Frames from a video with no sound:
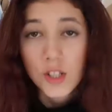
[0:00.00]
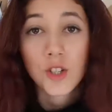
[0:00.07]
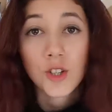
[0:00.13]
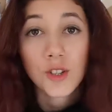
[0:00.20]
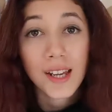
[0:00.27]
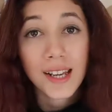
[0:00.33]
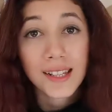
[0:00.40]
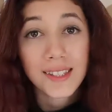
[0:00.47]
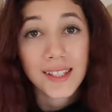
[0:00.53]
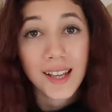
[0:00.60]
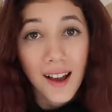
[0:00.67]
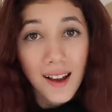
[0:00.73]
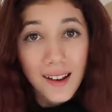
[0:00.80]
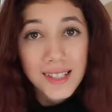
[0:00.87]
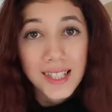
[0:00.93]
Do you like the
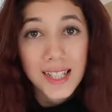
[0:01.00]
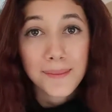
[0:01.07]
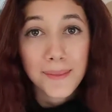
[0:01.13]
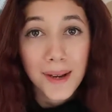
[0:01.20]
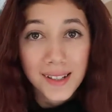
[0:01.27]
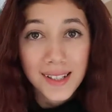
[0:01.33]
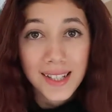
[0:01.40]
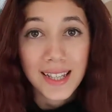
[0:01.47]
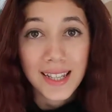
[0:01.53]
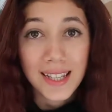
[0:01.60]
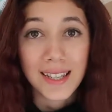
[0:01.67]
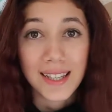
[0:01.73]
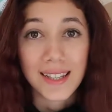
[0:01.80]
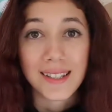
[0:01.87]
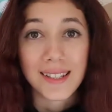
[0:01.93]
Arctic monkeys?
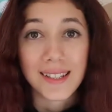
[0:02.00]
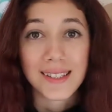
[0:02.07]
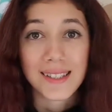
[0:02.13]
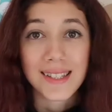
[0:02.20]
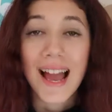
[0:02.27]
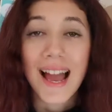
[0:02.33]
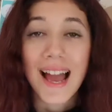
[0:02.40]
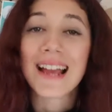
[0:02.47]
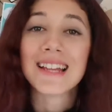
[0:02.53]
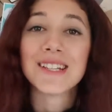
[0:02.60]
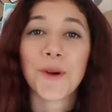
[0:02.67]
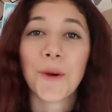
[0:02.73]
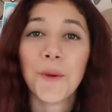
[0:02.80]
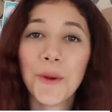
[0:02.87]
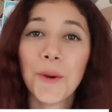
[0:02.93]
I
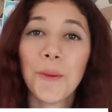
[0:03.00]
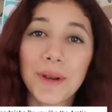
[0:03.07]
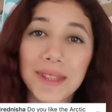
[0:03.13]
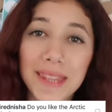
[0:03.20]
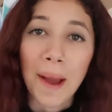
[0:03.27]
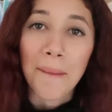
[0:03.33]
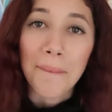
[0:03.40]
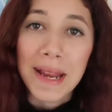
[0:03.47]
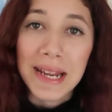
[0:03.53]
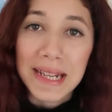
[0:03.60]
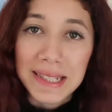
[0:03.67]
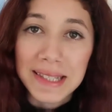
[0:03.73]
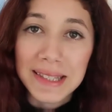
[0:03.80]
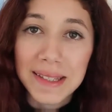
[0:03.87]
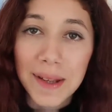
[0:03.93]
don't know what that means.
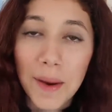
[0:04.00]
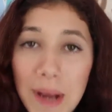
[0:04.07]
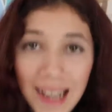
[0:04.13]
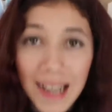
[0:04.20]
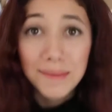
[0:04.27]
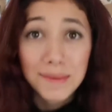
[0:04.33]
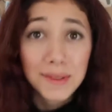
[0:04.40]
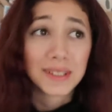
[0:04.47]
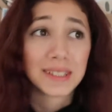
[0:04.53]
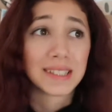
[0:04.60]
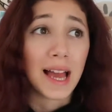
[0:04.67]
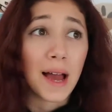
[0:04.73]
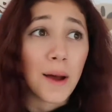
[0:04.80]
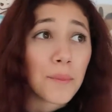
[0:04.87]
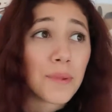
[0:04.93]
I'm not
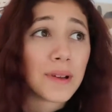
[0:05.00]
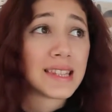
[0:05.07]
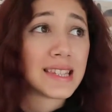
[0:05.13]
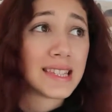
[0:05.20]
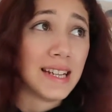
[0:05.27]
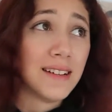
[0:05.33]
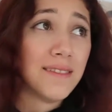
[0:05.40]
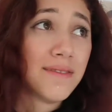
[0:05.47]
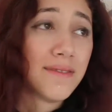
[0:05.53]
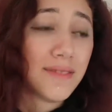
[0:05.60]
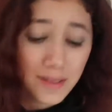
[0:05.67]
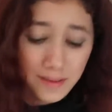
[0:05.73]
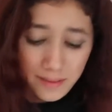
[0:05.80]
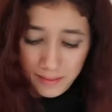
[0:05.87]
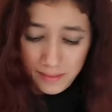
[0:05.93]
up with stuff.
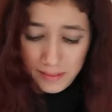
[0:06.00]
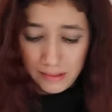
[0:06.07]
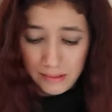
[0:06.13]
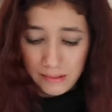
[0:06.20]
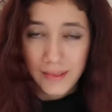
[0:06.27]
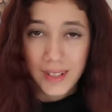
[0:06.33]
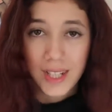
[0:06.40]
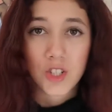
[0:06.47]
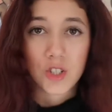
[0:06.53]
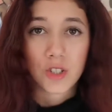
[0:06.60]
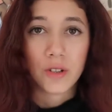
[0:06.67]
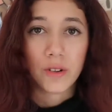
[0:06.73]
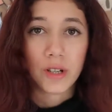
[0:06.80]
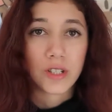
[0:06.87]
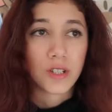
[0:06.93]
Actually,
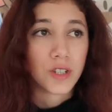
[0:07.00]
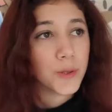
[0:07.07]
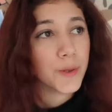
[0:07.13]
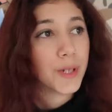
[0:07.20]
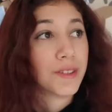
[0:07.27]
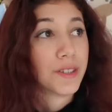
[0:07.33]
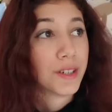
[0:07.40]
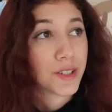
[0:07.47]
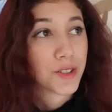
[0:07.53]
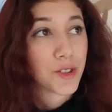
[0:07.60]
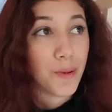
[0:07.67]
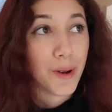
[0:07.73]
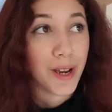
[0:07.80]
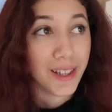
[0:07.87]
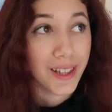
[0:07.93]
no, I don't do anything else
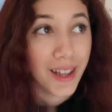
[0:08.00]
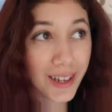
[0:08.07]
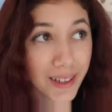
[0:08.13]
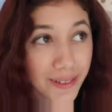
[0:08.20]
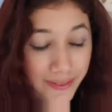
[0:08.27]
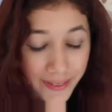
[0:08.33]
with my life.